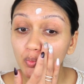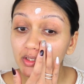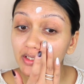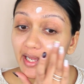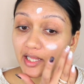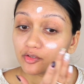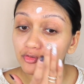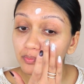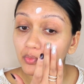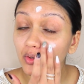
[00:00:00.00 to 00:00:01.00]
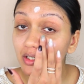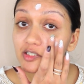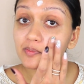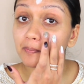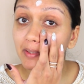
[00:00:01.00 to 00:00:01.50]
with the e.l.f.
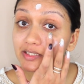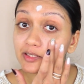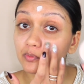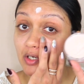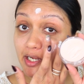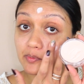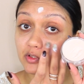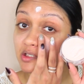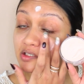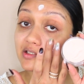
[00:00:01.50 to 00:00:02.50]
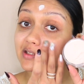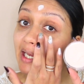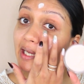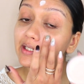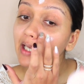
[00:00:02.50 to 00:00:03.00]
Poreless Putty Primer
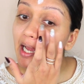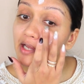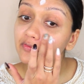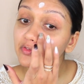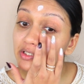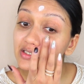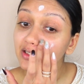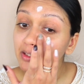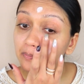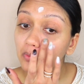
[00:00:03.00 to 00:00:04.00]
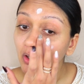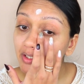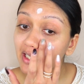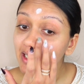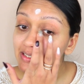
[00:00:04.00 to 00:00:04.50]
that I have recently
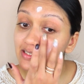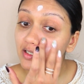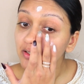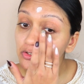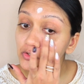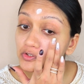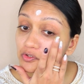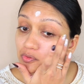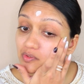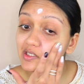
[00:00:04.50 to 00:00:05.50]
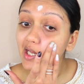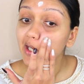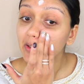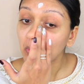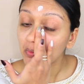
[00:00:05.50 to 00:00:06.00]
bought and started to use,
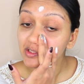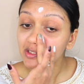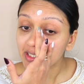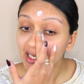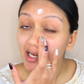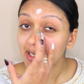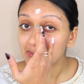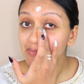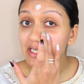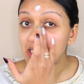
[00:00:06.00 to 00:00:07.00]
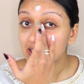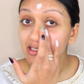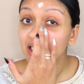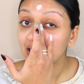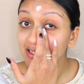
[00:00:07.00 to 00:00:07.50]
and honestly I am
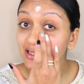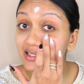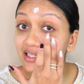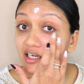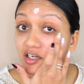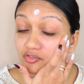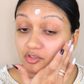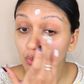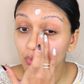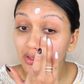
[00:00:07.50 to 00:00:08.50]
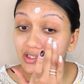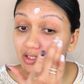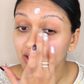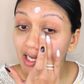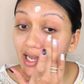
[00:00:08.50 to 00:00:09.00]
in love with
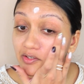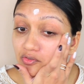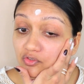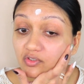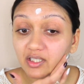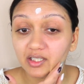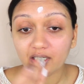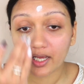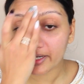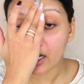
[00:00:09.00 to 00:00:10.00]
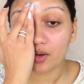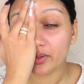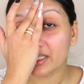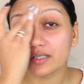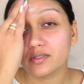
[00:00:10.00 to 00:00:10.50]
it. I really like how
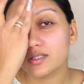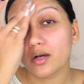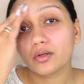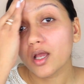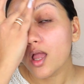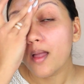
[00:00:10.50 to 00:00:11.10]
it evens out